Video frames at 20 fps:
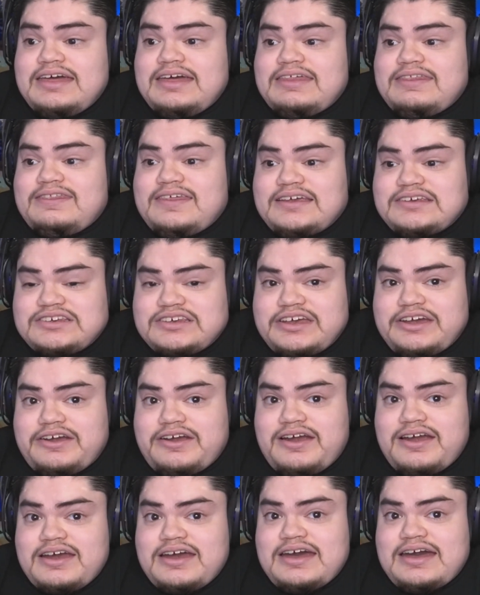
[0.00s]
This
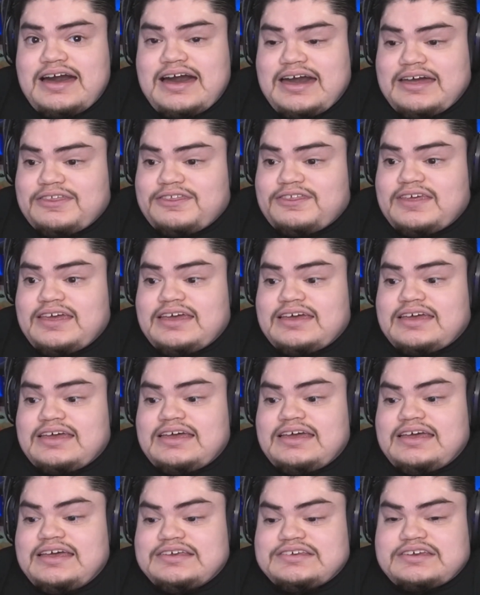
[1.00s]
year, I think
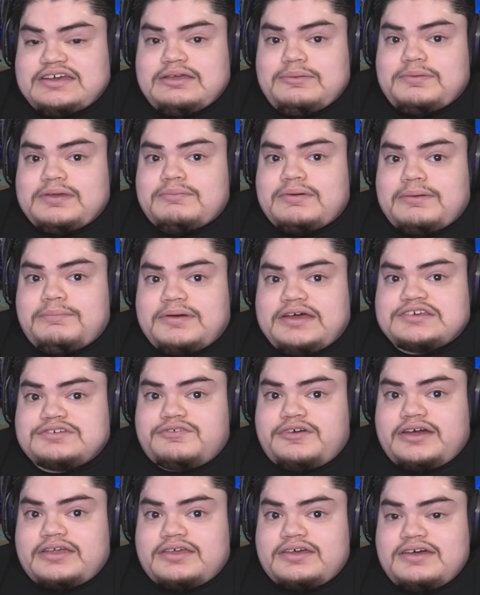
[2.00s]
he's going to be my best
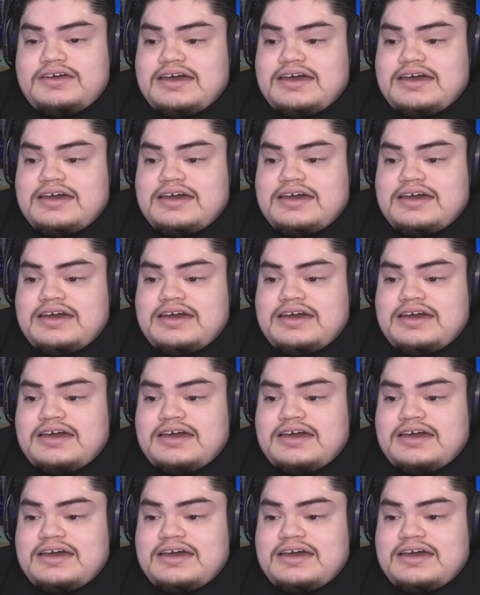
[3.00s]
friend.